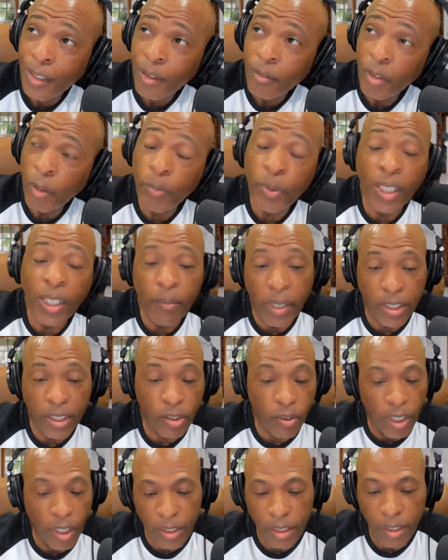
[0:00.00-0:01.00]
We play
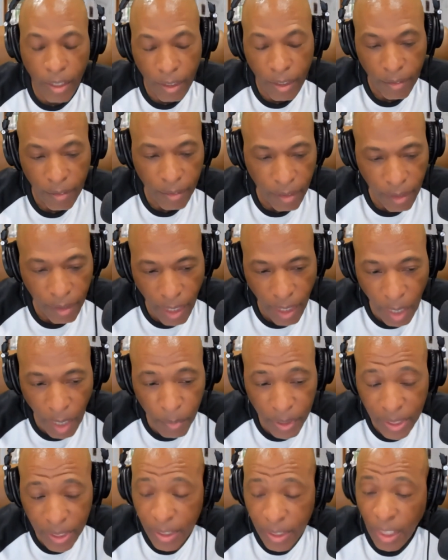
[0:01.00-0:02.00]
Mexico yesterday.
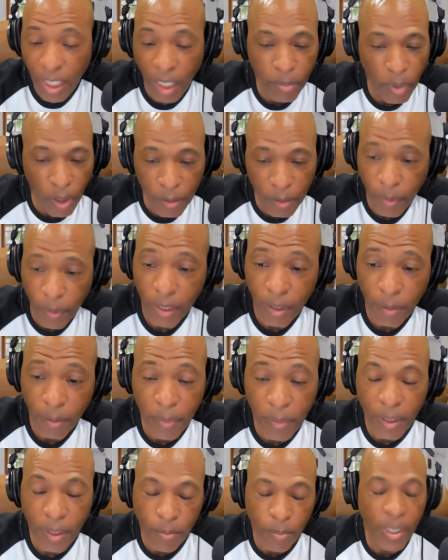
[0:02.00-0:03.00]
I'm still about
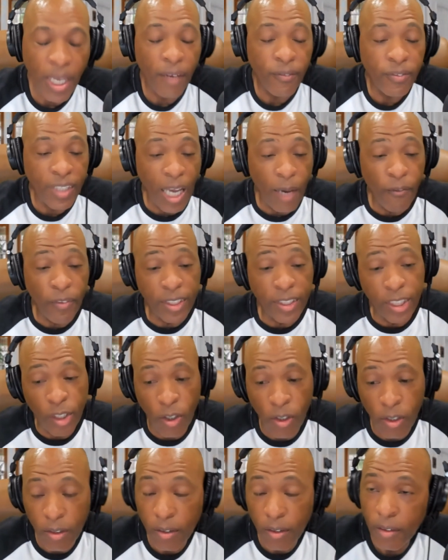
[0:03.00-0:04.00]
me have time to sit
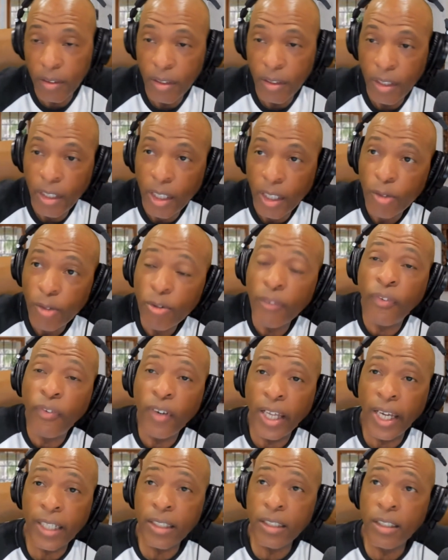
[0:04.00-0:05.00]
down,
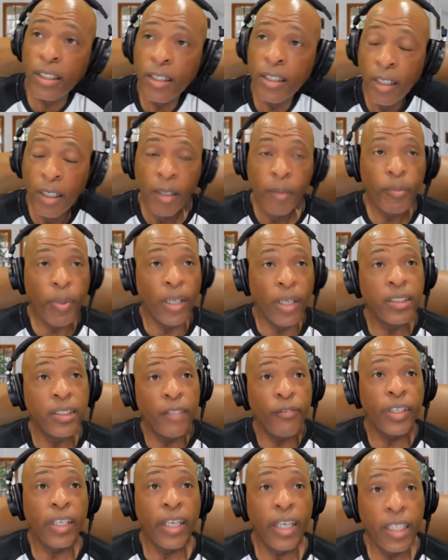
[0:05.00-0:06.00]
reflect,
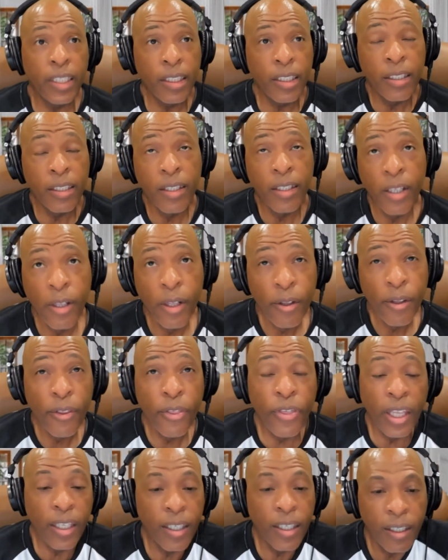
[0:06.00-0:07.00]
pontificate,
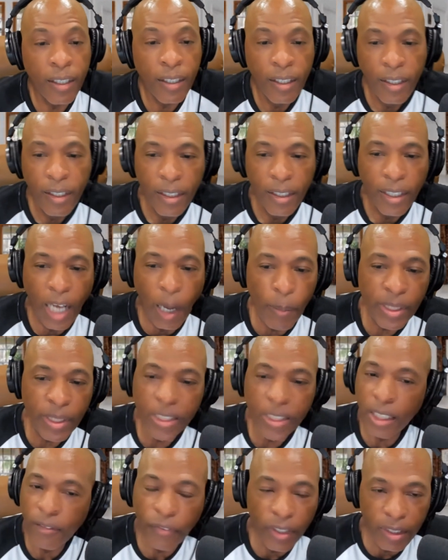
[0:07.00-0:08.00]
think. I'm
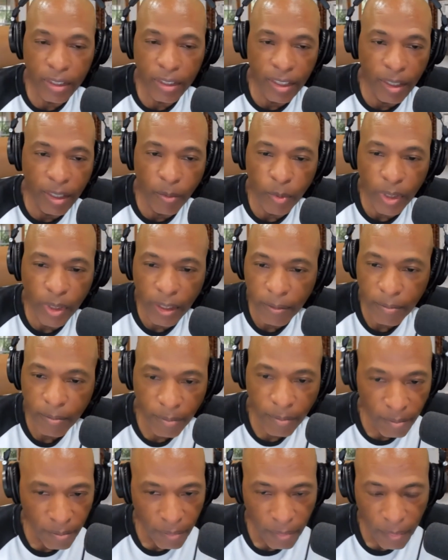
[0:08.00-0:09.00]
still feel the same way.
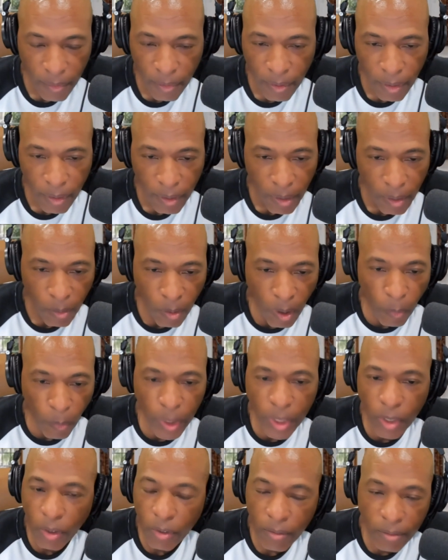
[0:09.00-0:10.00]
What we
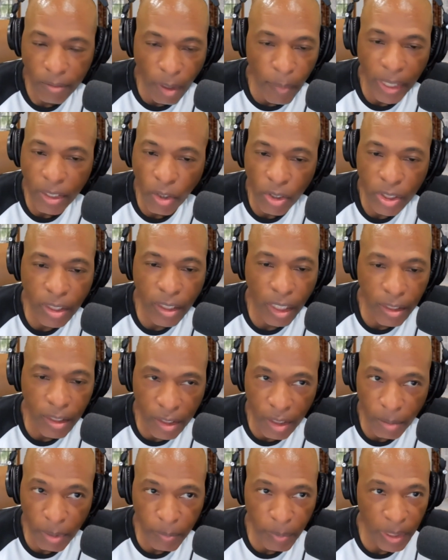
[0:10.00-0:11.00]
do? No make no sense
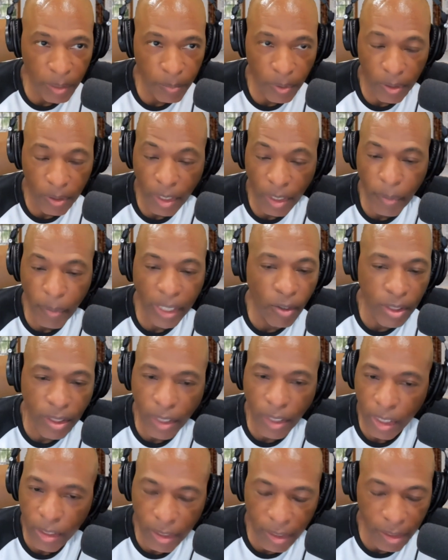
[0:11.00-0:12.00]
to me, people. No make no
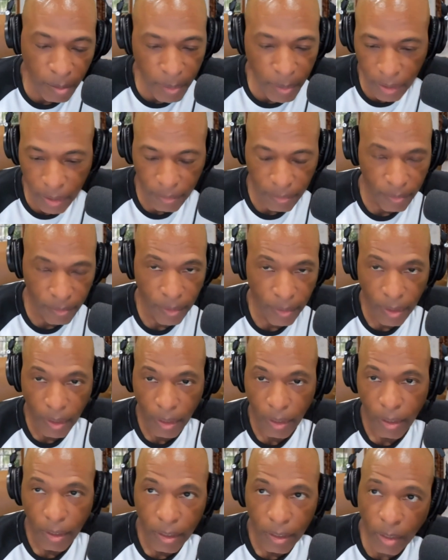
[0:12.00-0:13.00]
sense to me.
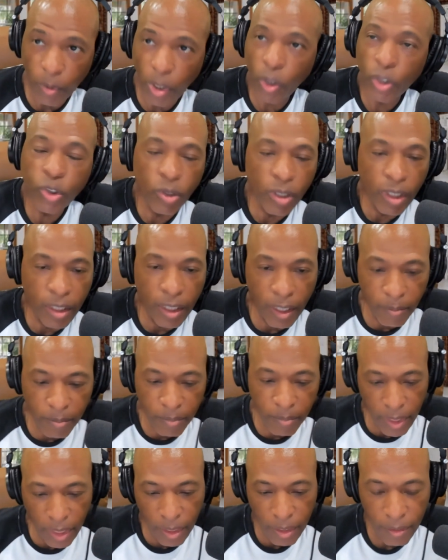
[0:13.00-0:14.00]
So we go through the game.
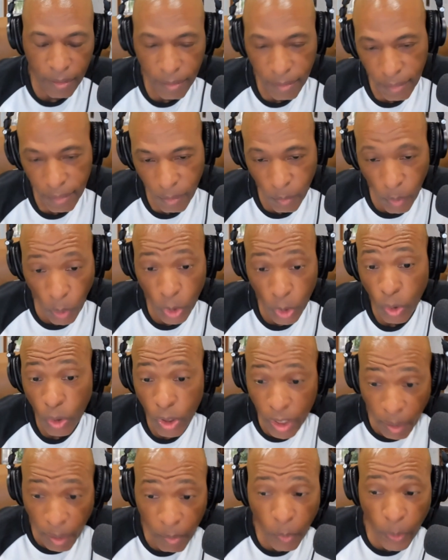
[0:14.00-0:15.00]
See? We'll go through
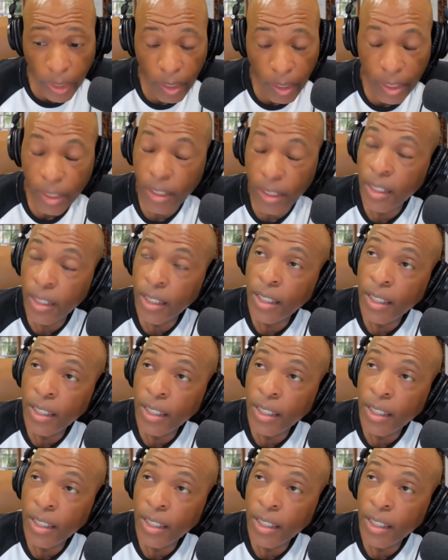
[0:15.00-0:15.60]
the game quickly.